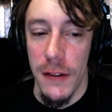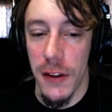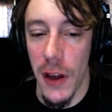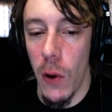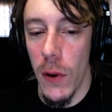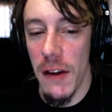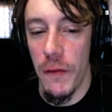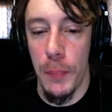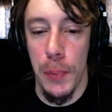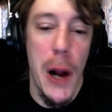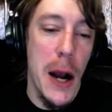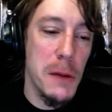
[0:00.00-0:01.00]
So if
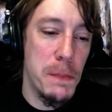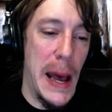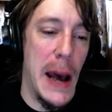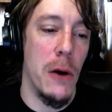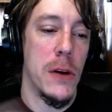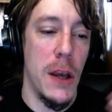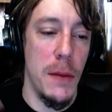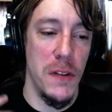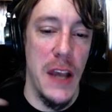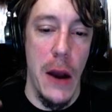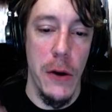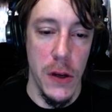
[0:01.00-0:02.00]
ProgPow
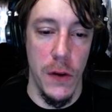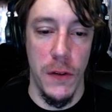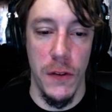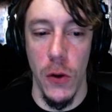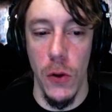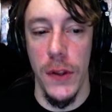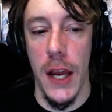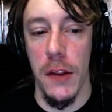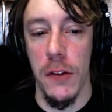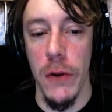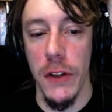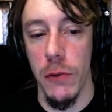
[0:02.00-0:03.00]
comes out here soon, that
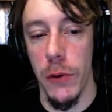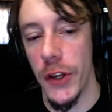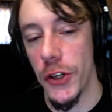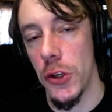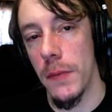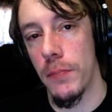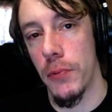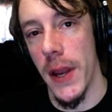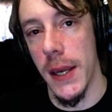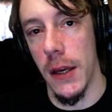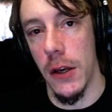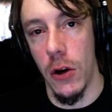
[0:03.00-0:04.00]
is going to essentially
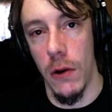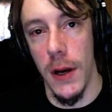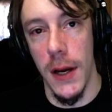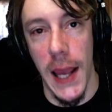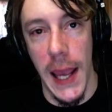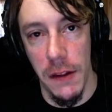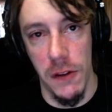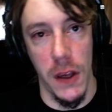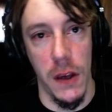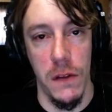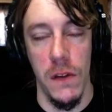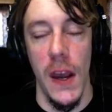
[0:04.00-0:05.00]
brick current
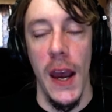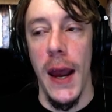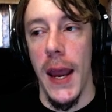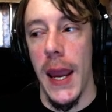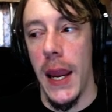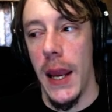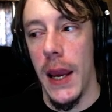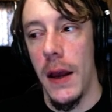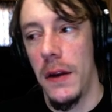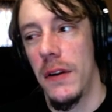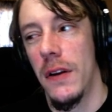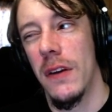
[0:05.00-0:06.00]
ASICs
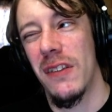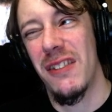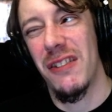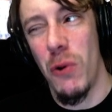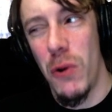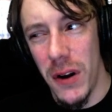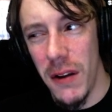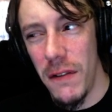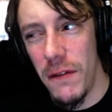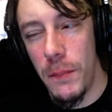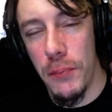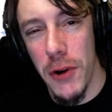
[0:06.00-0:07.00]
and sort
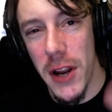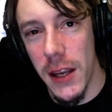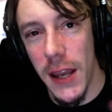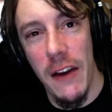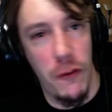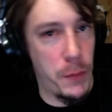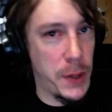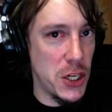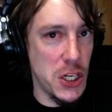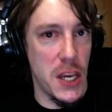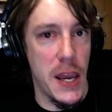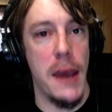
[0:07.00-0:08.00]
of brick
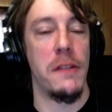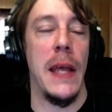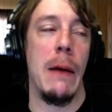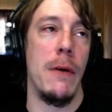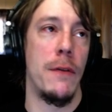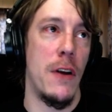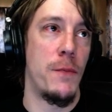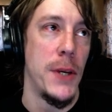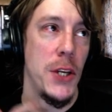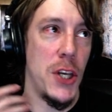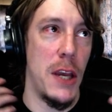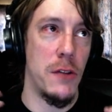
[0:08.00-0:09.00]
FPGAs. However,
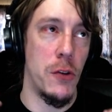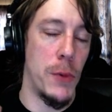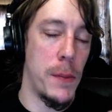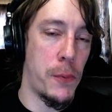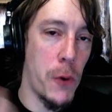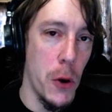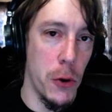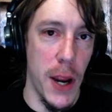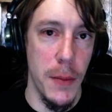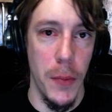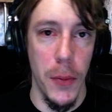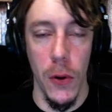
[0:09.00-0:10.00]
FPGAs are
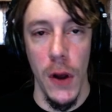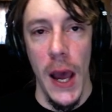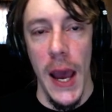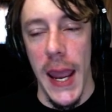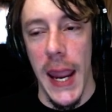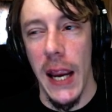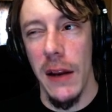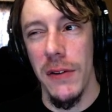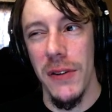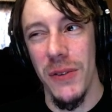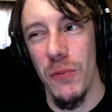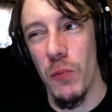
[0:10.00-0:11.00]
reprogrammable,
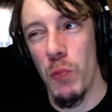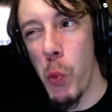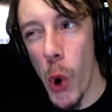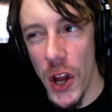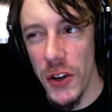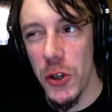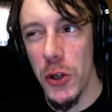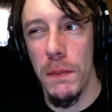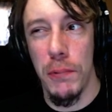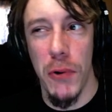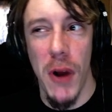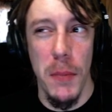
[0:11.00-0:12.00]
and one
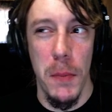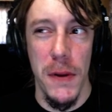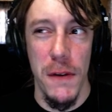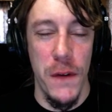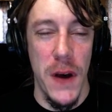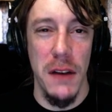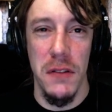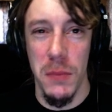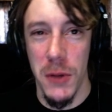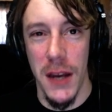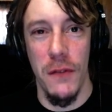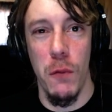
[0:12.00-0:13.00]
could probably find
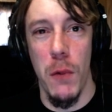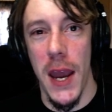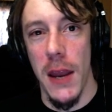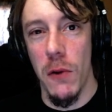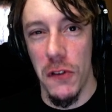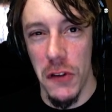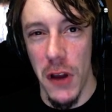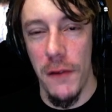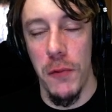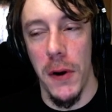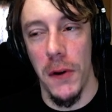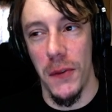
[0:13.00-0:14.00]
some kind of way or
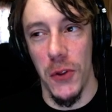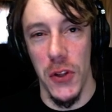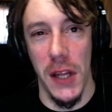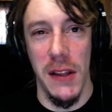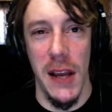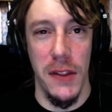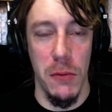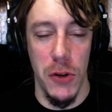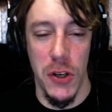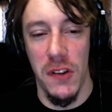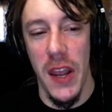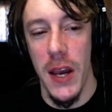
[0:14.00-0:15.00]
software, something like that, that
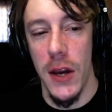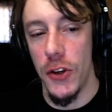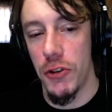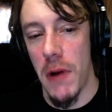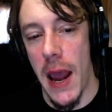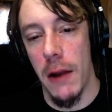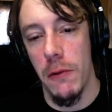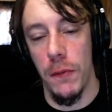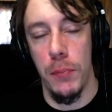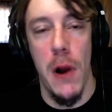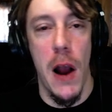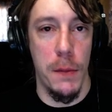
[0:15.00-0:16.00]
would stay on track
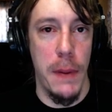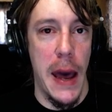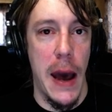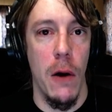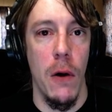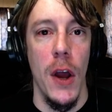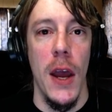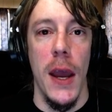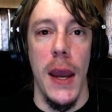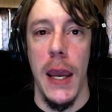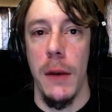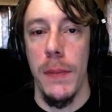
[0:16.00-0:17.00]
with ProgPow
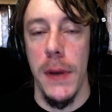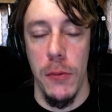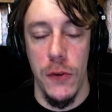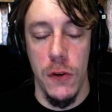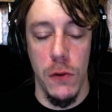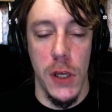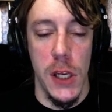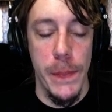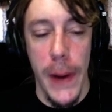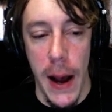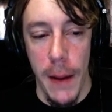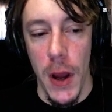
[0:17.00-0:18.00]
and be able to
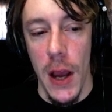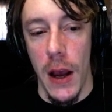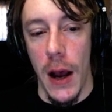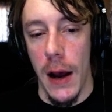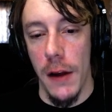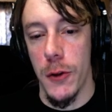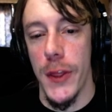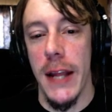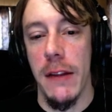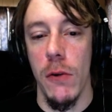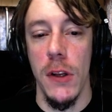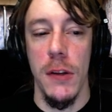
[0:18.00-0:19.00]
keep up. Uh, so
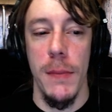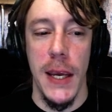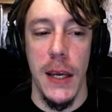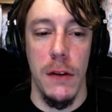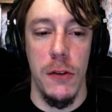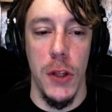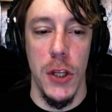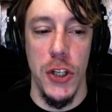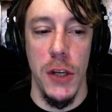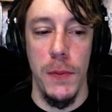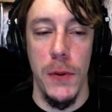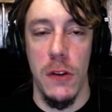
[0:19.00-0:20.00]
that's going to make it so that
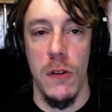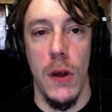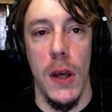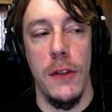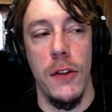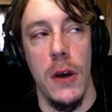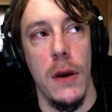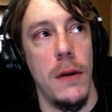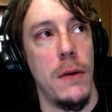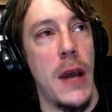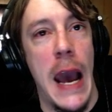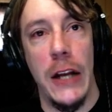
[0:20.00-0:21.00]
GPU
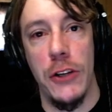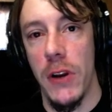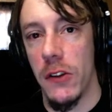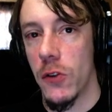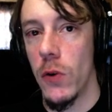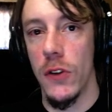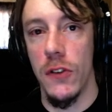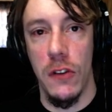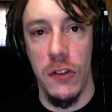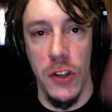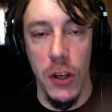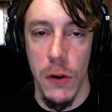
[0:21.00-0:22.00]
the hash rate is going to
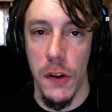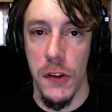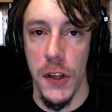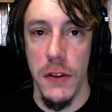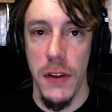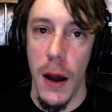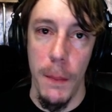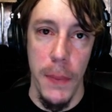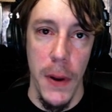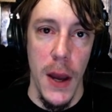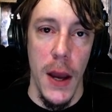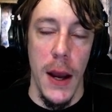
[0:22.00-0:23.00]
seriously double
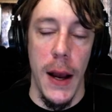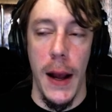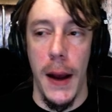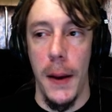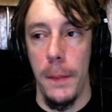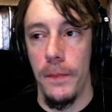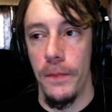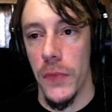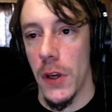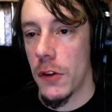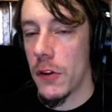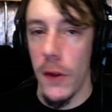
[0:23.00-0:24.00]
because um,
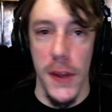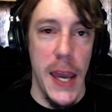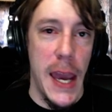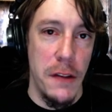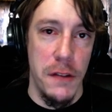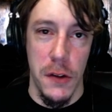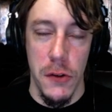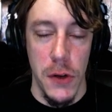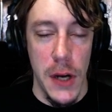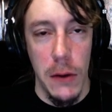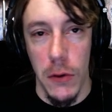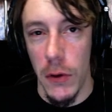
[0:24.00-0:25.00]
all the ASICs are
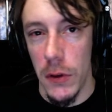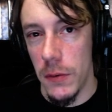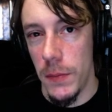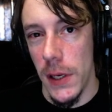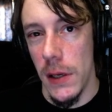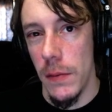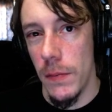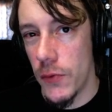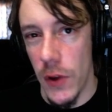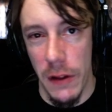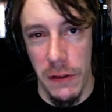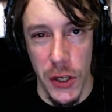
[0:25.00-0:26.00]
now going to be
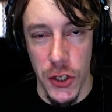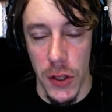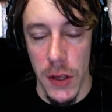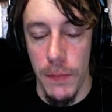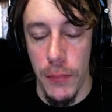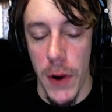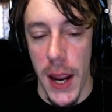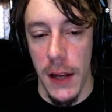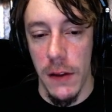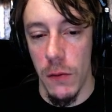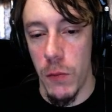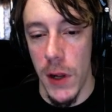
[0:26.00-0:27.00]
essentially
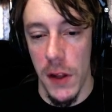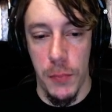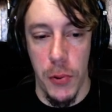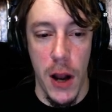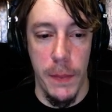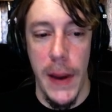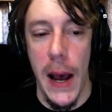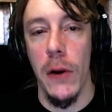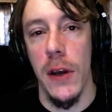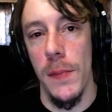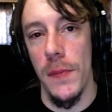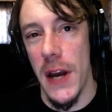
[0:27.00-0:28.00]
bricked once
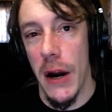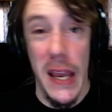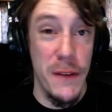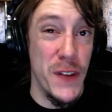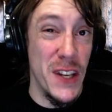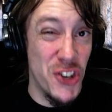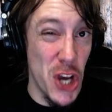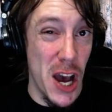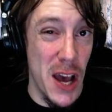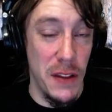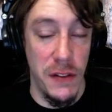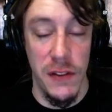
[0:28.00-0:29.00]
ProgPow comes out, if it
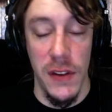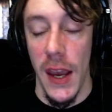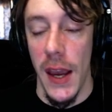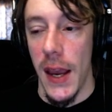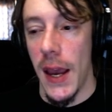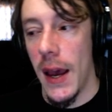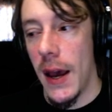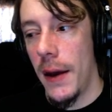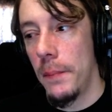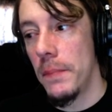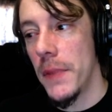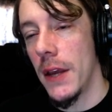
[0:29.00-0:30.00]
does,
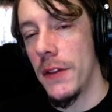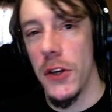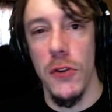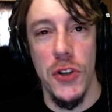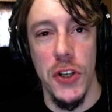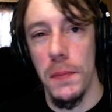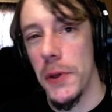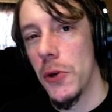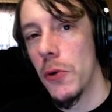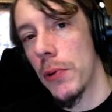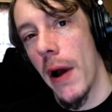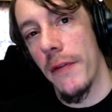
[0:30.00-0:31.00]
um, and then your
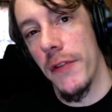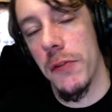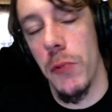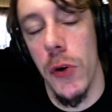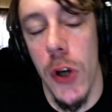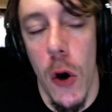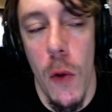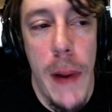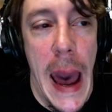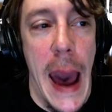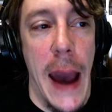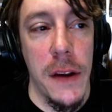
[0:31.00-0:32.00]
GPU profits will go
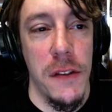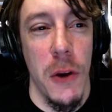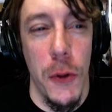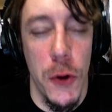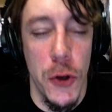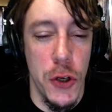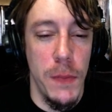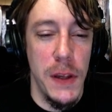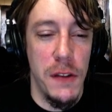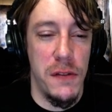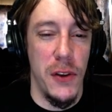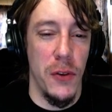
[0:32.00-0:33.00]
back. So there should
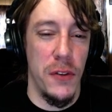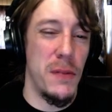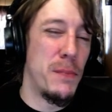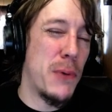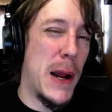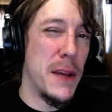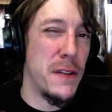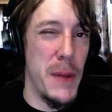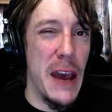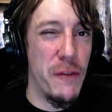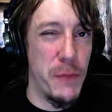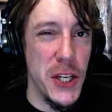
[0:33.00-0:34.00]
be still some probably some
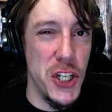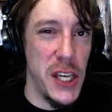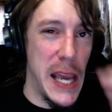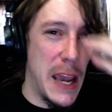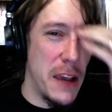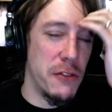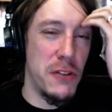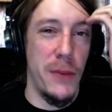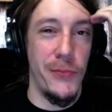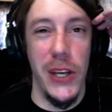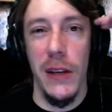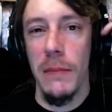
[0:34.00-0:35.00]
FPGAs or
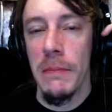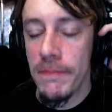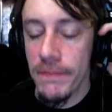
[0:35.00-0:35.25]
something